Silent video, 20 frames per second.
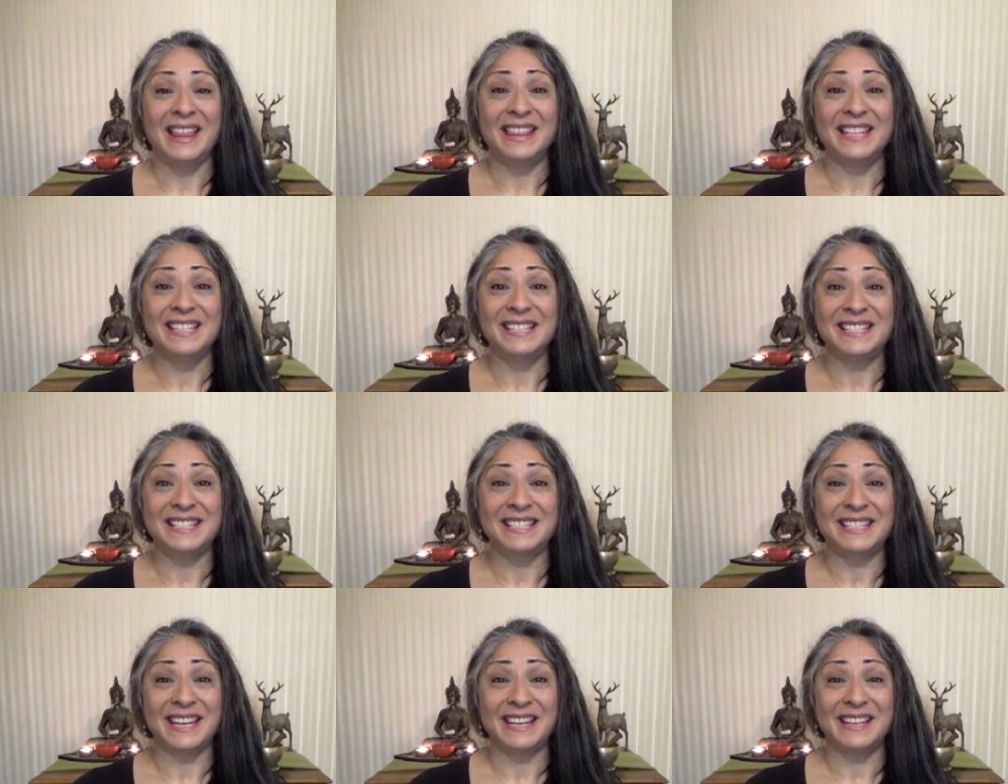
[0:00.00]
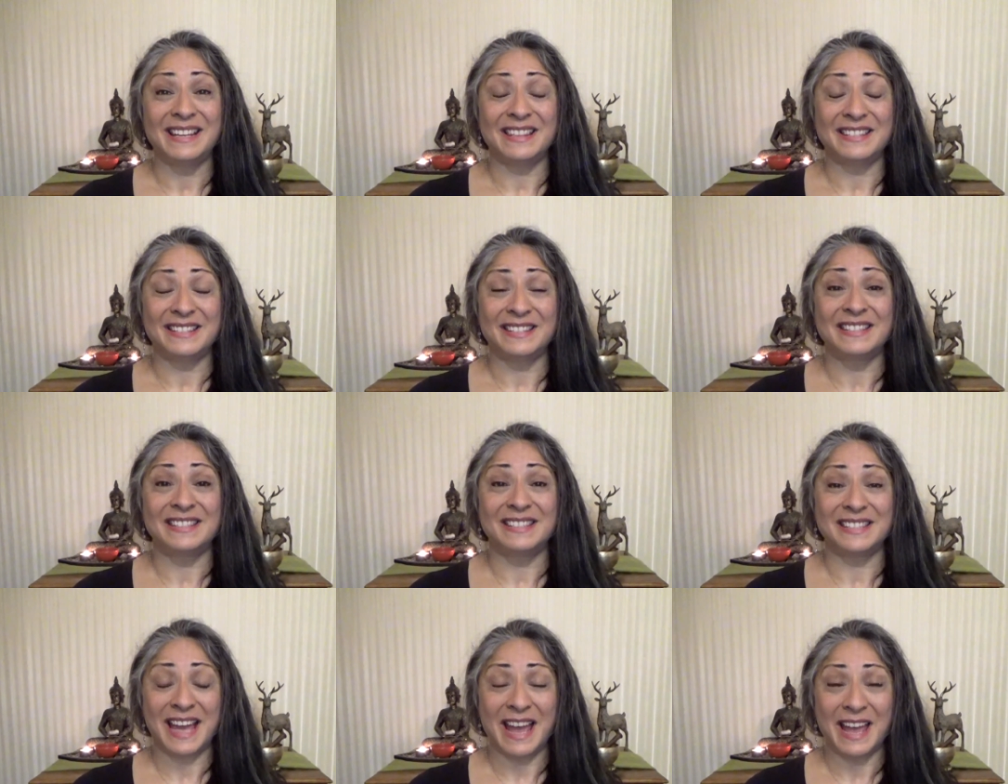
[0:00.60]
The
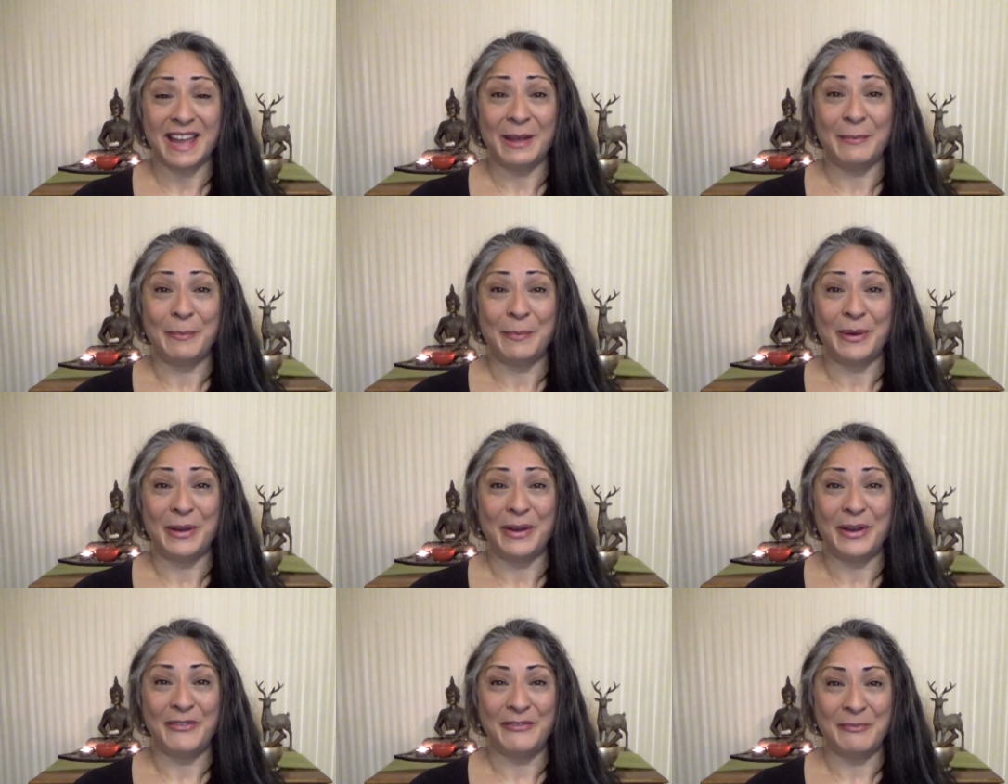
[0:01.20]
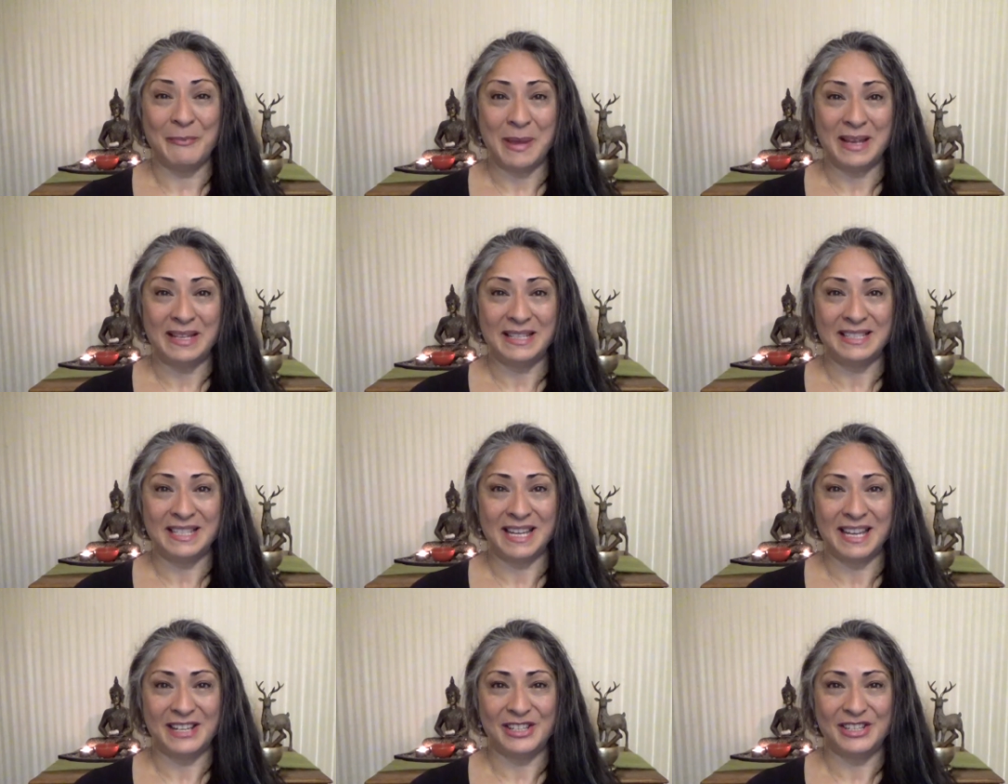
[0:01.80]
sixth type of
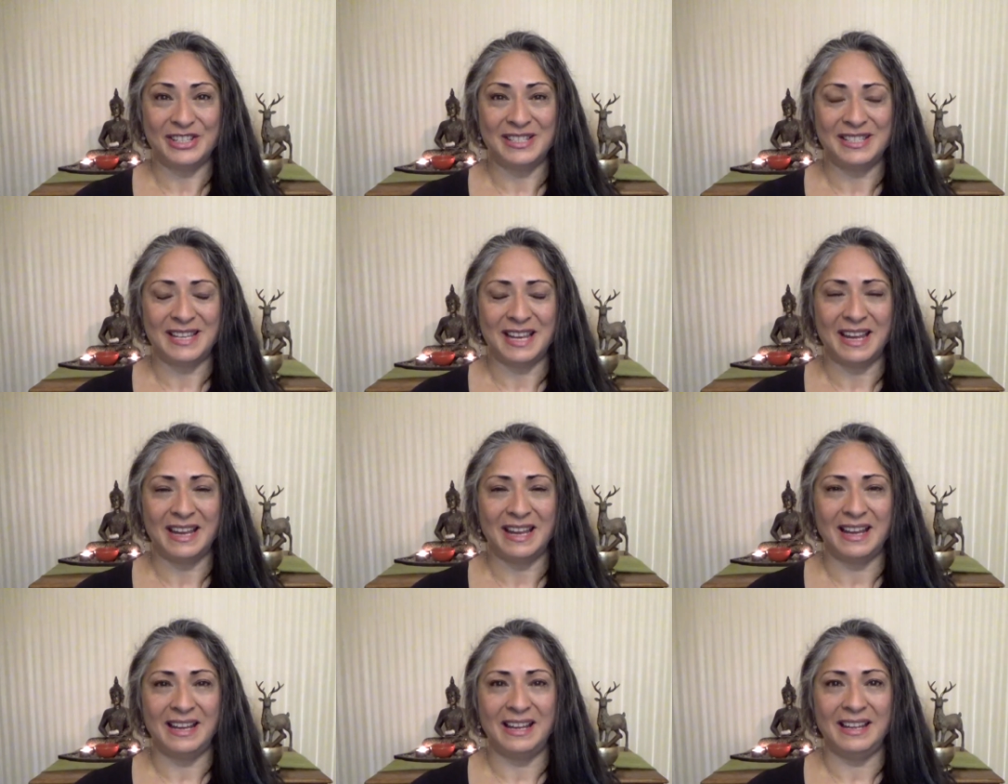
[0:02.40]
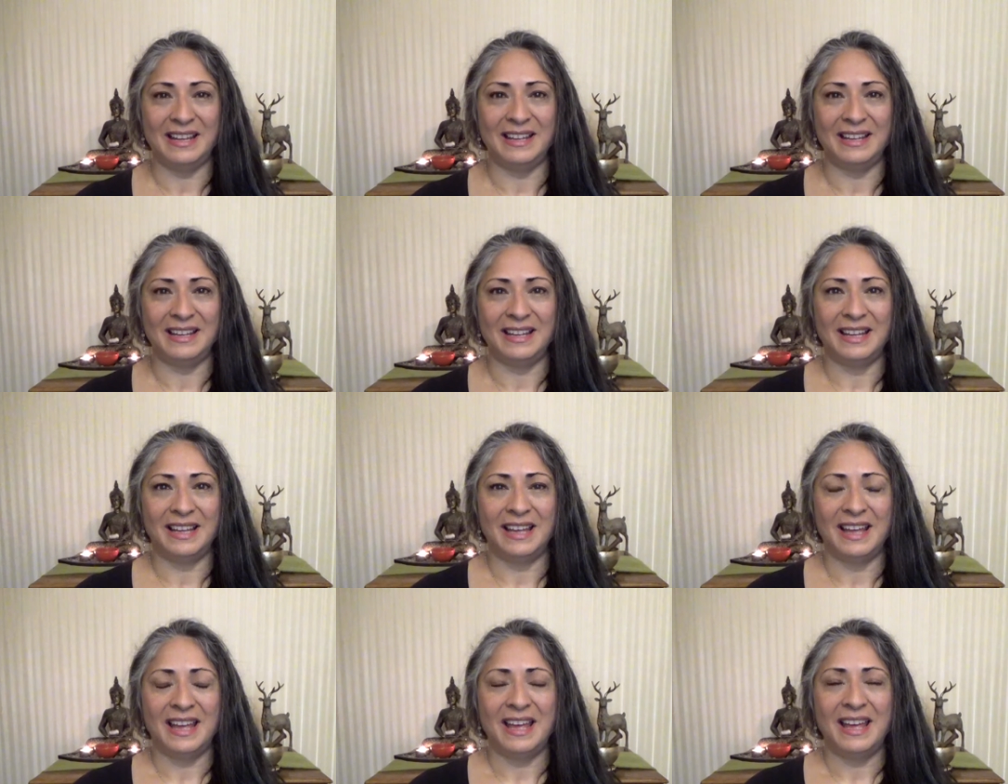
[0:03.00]
meditation technique
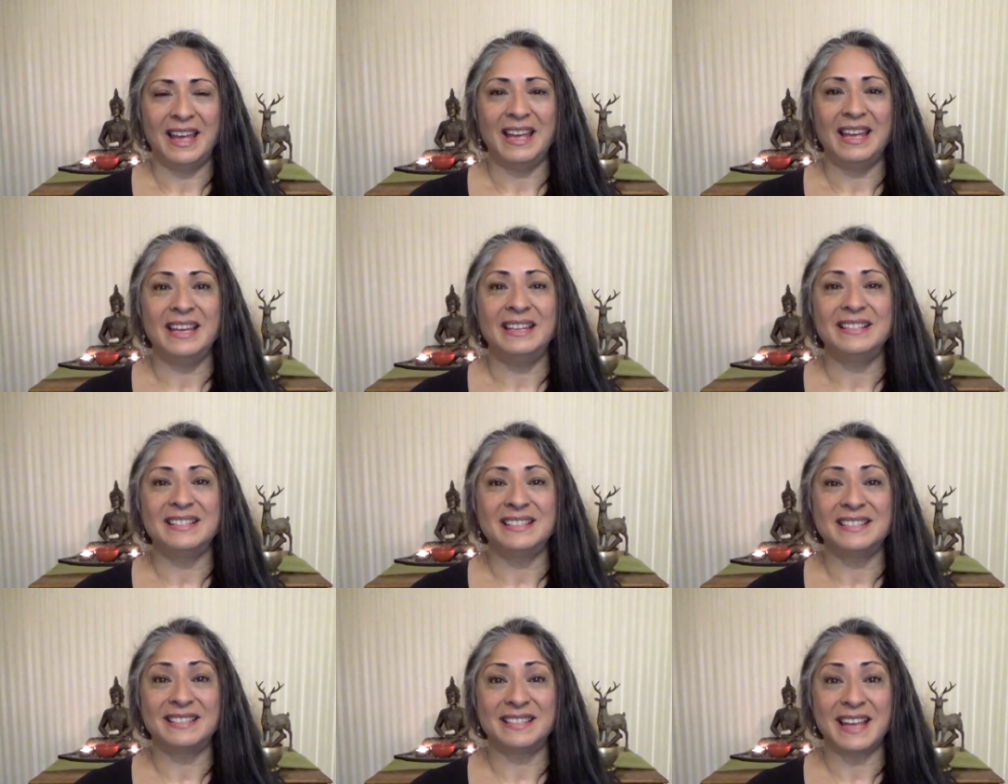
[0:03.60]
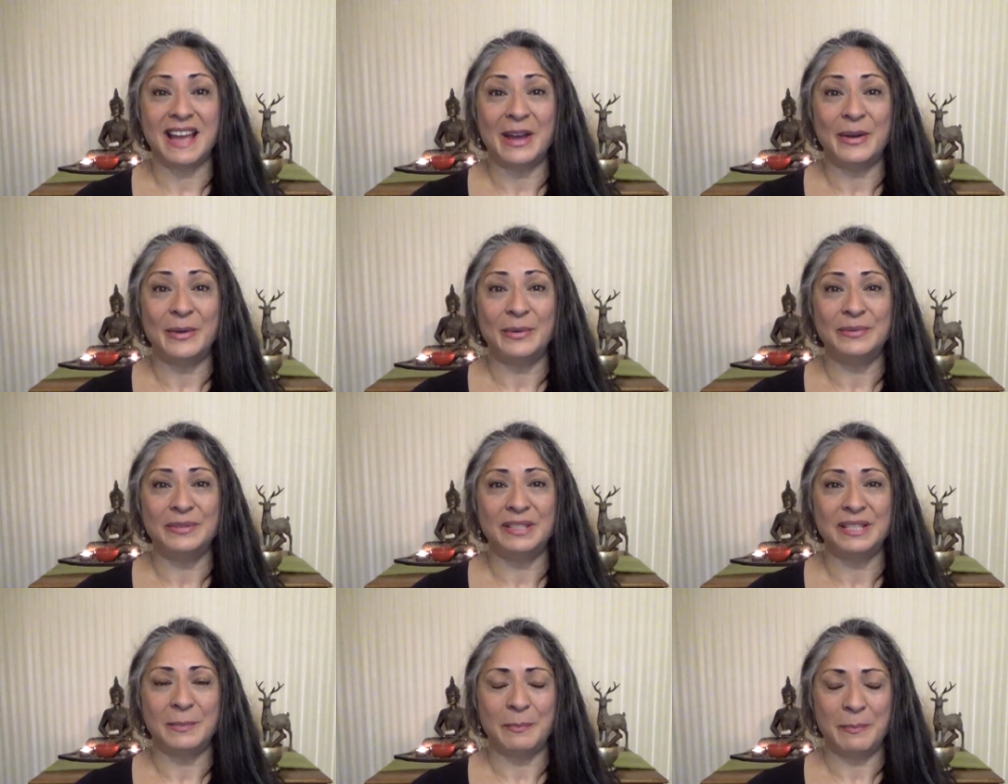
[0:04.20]
is
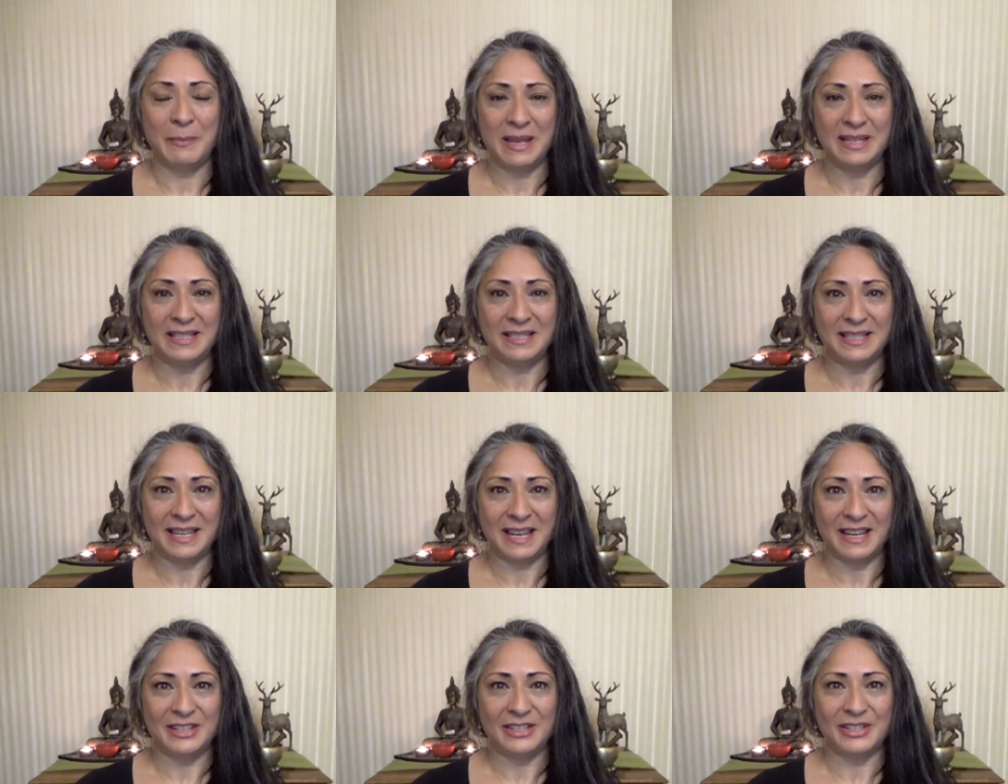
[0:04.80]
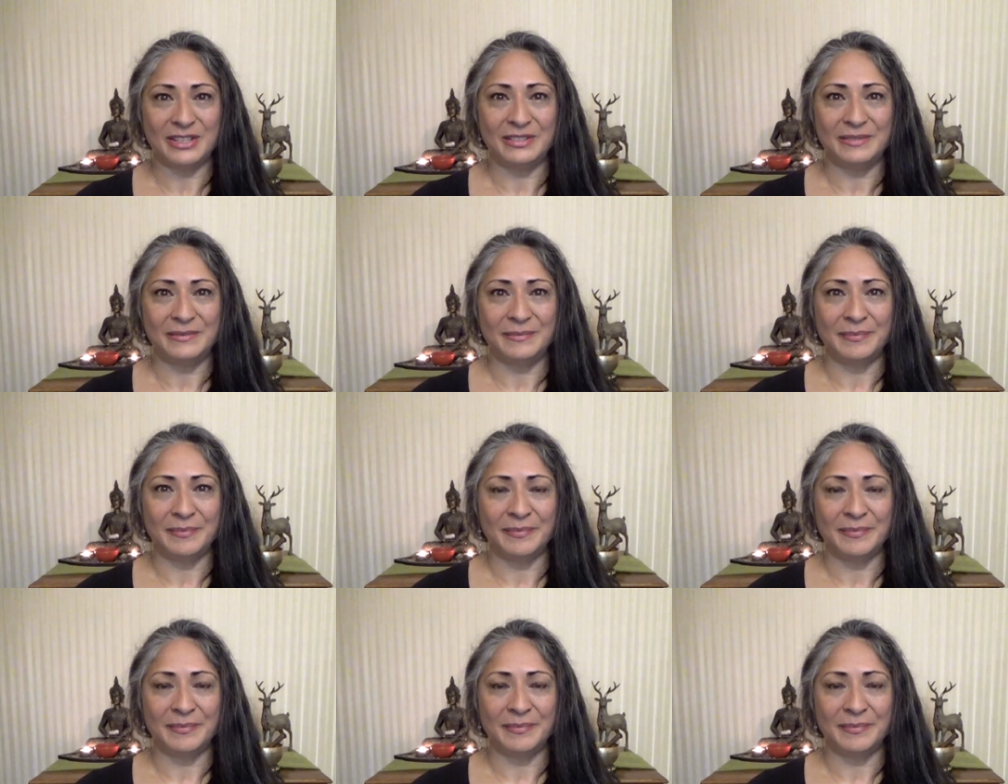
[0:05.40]
sound meditation.